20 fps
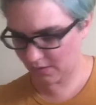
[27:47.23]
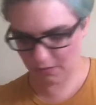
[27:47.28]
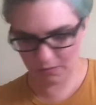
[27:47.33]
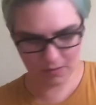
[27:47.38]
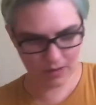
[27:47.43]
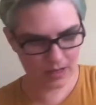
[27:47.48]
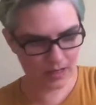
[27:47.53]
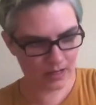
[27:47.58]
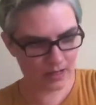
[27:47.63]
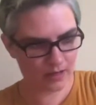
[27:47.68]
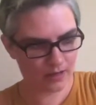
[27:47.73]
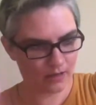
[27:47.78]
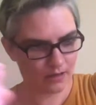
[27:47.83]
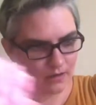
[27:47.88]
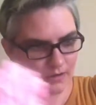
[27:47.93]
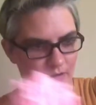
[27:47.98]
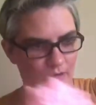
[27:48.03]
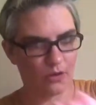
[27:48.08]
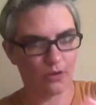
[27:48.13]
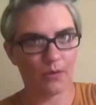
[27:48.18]
Okay,
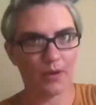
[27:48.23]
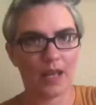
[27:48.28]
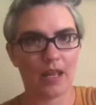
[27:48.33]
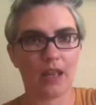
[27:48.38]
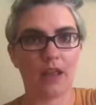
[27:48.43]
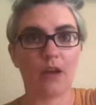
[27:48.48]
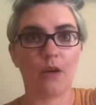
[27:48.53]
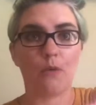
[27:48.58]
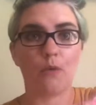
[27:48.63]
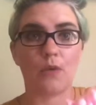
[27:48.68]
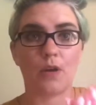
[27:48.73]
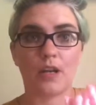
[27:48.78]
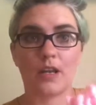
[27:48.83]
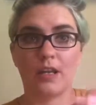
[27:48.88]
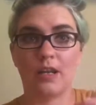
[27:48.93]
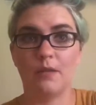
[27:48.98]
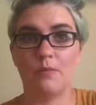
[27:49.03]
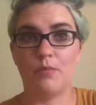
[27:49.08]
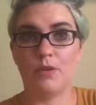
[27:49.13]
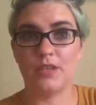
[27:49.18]
we're
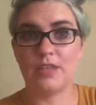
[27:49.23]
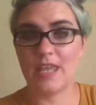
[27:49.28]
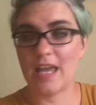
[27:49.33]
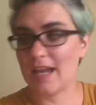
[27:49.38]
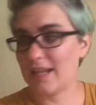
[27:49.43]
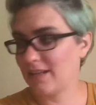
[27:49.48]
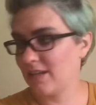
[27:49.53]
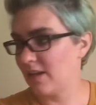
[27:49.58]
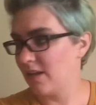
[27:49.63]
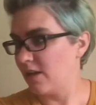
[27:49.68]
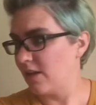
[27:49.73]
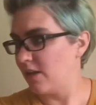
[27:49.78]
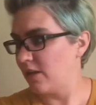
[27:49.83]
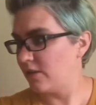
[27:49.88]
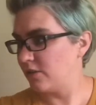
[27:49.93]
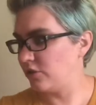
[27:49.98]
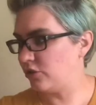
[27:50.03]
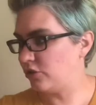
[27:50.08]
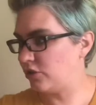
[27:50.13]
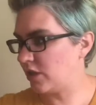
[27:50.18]
gonna put that
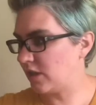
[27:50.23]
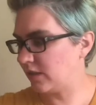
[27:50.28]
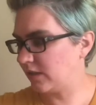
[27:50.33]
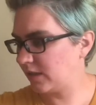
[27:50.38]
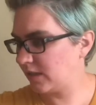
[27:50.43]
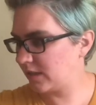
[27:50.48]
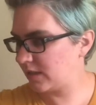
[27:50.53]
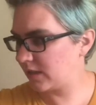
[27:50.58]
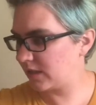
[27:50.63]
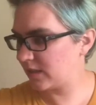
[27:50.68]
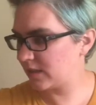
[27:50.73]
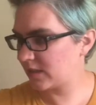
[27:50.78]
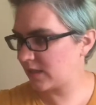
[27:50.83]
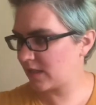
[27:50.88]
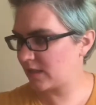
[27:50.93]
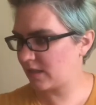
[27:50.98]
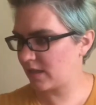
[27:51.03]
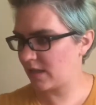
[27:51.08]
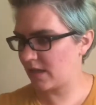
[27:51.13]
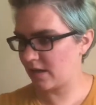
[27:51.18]
gently to the
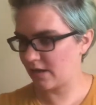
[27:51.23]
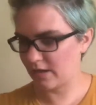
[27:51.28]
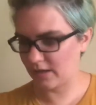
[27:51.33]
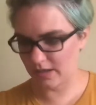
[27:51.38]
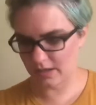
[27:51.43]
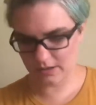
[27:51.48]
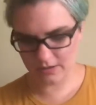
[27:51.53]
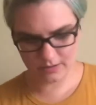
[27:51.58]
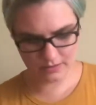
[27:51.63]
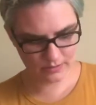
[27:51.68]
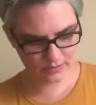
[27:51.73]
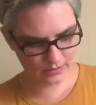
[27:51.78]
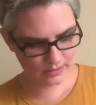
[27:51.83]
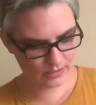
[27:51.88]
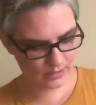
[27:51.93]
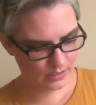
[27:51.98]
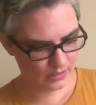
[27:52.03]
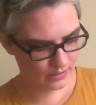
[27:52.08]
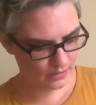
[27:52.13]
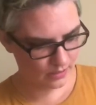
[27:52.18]
side there.
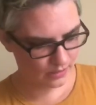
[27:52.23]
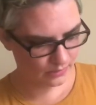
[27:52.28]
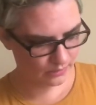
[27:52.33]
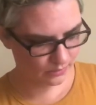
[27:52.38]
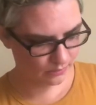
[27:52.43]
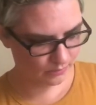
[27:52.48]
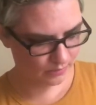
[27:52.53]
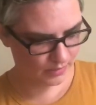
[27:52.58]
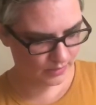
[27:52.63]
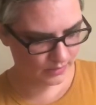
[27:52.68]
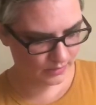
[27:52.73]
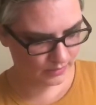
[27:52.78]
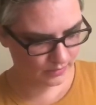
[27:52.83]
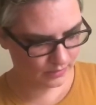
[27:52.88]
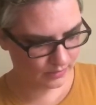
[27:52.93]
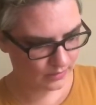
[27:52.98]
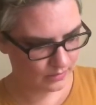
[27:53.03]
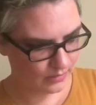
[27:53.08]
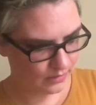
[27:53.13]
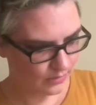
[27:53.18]
Here's another one.
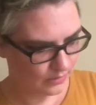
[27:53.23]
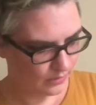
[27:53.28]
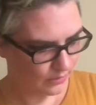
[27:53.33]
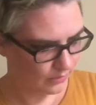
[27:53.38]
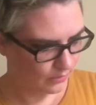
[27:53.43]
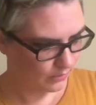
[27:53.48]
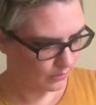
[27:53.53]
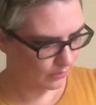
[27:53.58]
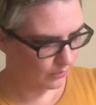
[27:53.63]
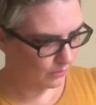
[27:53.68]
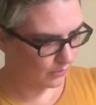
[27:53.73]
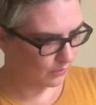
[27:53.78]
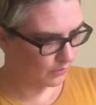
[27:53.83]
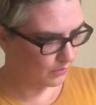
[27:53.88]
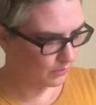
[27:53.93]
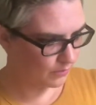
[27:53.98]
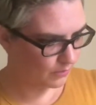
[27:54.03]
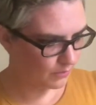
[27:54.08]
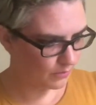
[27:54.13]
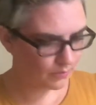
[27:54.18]

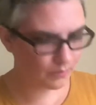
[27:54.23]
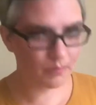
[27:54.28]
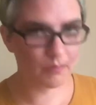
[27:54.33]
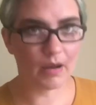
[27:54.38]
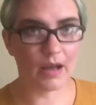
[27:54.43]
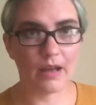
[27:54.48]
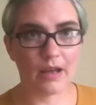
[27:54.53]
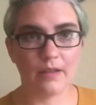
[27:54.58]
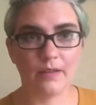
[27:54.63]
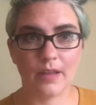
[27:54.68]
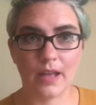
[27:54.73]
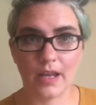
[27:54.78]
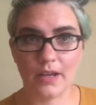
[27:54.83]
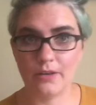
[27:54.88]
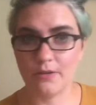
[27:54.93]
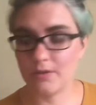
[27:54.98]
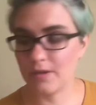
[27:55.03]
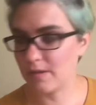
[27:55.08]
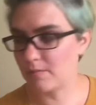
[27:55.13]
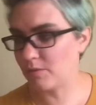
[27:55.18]
Oh, well, I
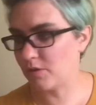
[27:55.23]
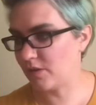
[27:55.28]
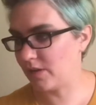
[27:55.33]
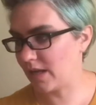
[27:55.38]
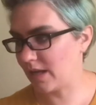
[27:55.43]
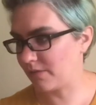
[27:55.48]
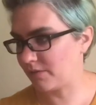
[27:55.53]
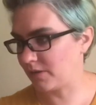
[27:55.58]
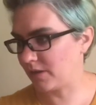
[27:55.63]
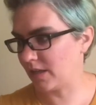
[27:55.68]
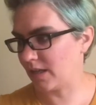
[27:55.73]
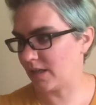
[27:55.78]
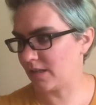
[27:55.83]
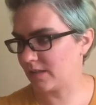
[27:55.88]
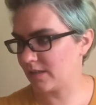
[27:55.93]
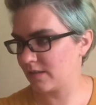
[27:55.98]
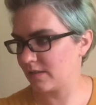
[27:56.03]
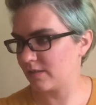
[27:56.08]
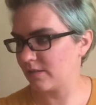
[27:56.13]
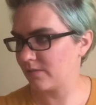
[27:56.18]
know what I'm doing after
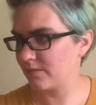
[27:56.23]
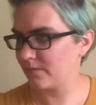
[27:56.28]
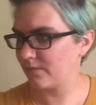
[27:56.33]
this.